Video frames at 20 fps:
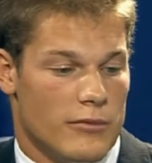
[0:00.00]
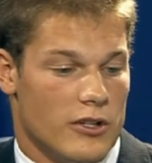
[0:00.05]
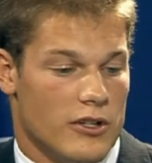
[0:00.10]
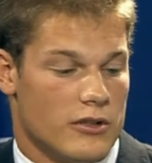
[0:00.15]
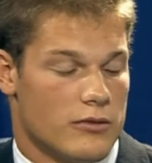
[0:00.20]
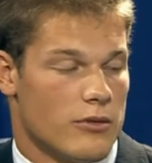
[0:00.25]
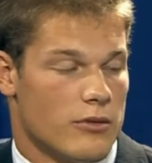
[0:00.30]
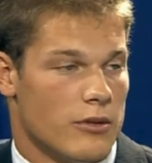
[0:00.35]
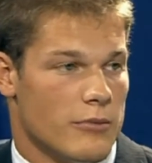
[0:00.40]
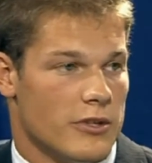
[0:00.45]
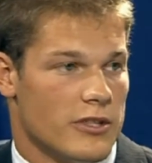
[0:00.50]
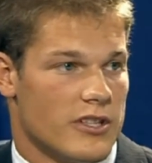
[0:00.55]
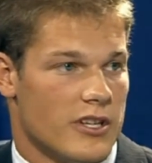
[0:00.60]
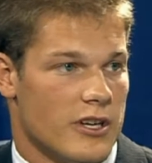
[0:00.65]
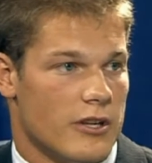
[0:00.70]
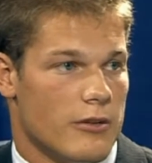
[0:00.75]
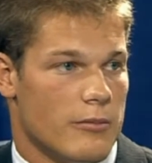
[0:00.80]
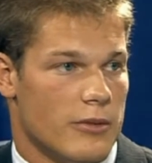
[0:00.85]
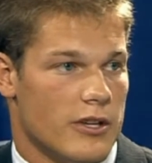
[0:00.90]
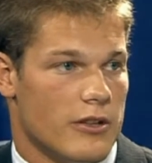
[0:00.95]
that's what I'm
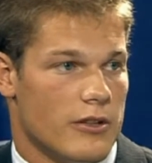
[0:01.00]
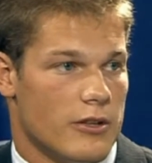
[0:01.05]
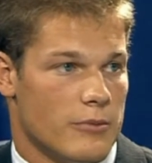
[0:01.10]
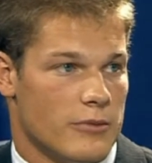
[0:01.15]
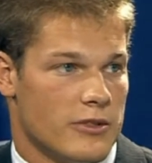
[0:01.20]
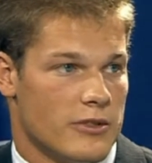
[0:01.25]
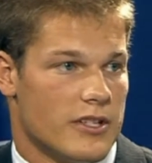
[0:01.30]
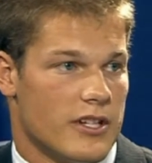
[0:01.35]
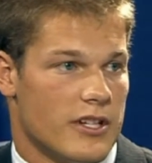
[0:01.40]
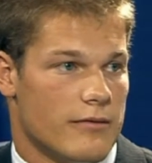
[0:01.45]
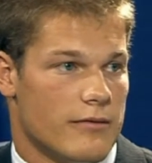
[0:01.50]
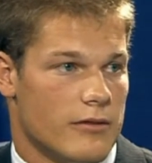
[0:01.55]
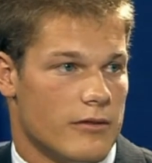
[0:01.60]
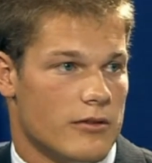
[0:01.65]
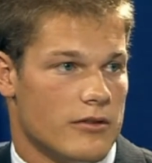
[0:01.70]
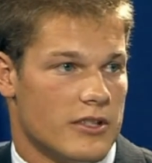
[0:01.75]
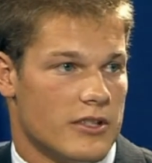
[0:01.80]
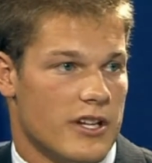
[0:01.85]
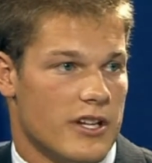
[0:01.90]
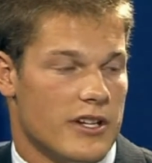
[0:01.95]
excited about. And I'm excited for
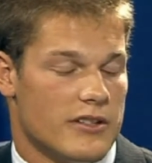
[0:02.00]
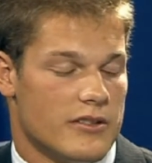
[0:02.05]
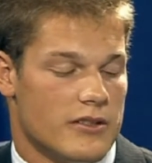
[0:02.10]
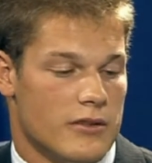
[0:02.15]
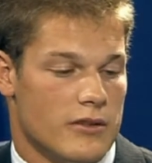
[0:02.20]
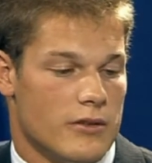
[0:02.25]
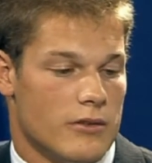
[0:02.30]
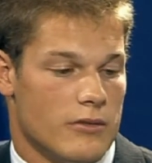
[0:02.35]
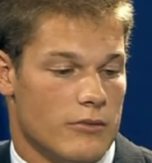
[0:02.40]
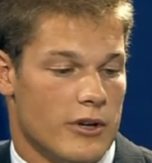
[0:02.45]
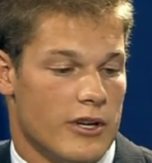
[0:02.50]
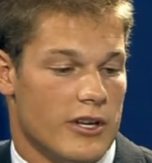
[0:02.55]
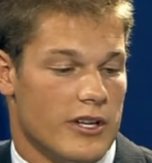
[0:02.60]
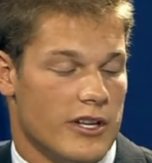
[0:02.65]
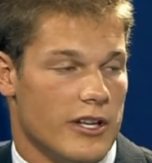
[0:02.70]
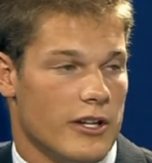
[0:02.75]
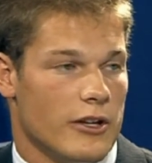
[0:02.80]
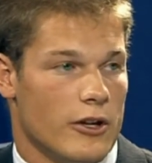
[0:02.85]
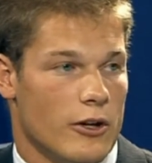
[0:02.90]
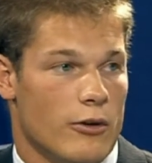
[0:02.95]
those guys and ready
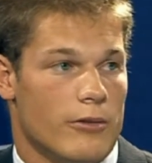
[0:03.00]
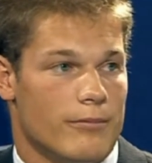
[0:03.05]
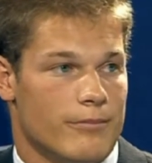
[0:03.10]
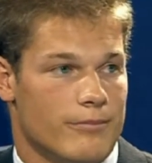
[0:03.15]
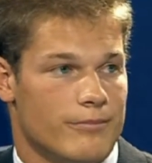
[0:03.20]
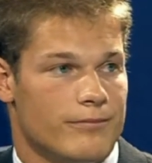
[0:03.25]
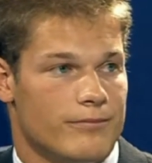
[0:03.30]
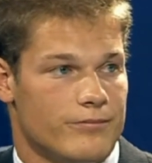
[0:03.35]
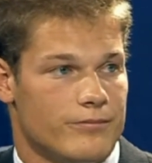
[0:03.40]
to get going.